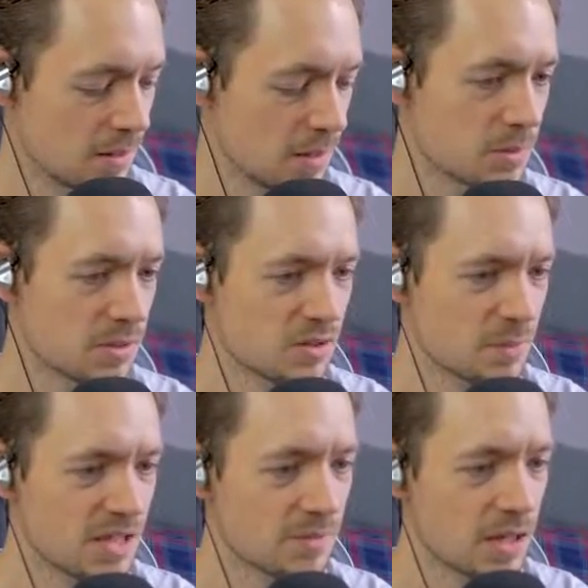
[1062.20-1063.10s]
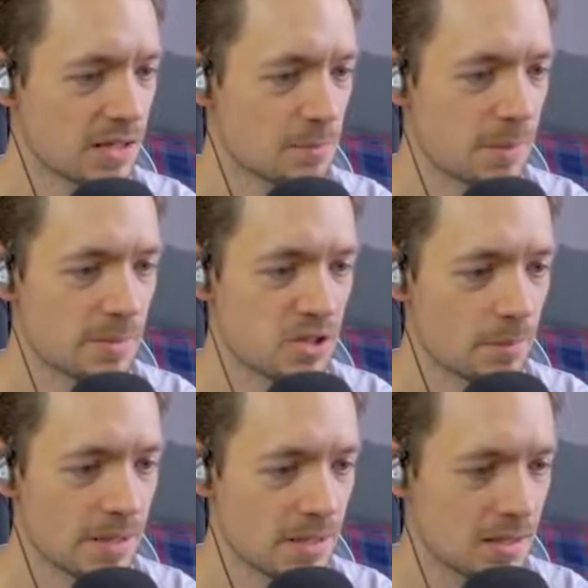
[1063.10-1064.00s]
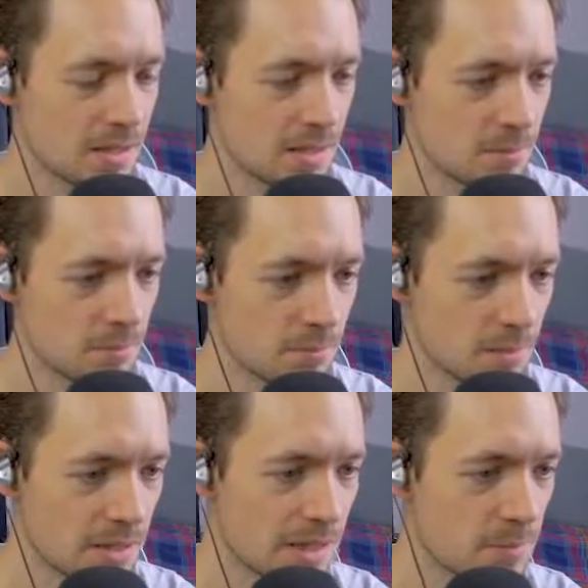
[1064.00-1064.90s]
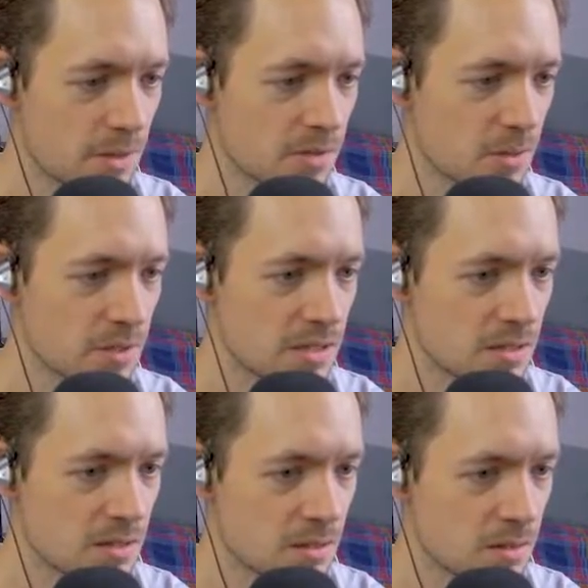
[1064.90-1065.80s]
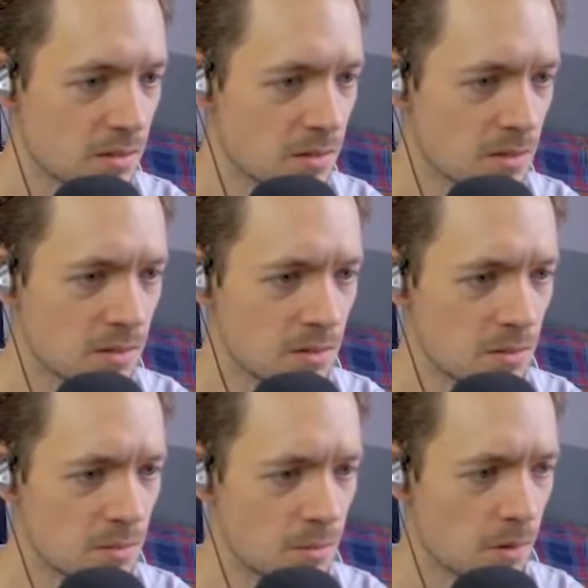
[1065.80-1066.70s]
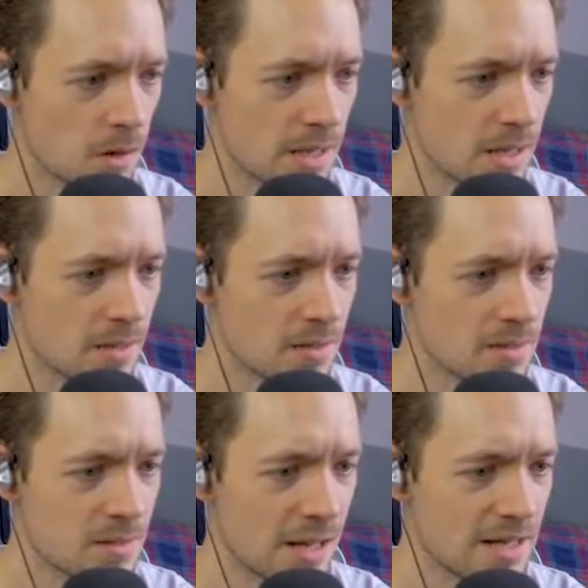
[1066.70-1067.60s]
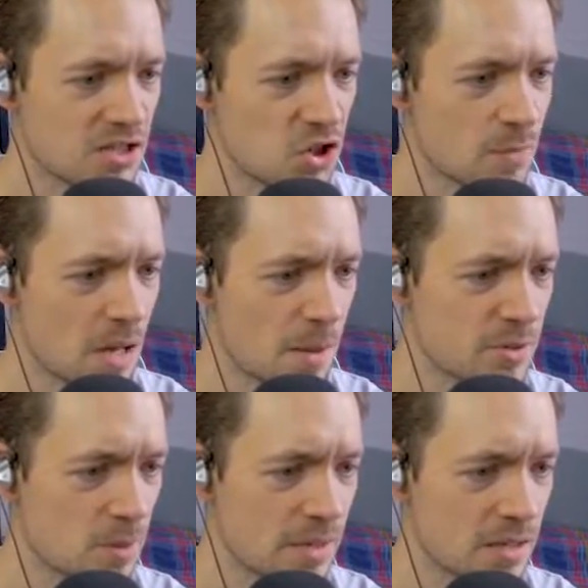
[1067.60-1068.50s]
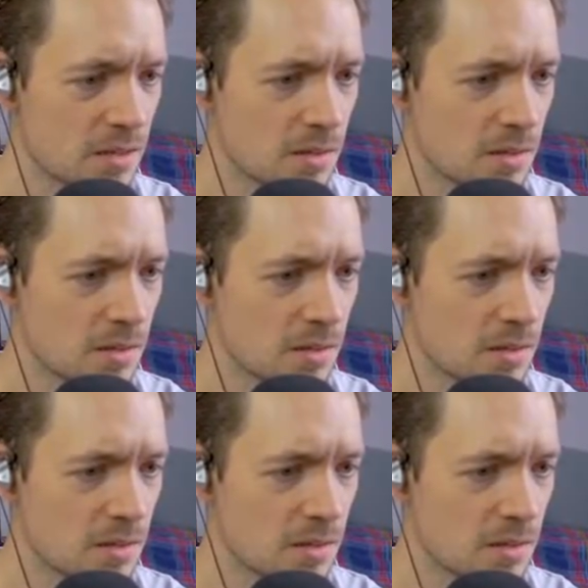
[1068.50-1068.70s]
I don't... Stop saving. That's a baby zombie. I hate baby zombies. Where are you? I can zoom now, baby zombie.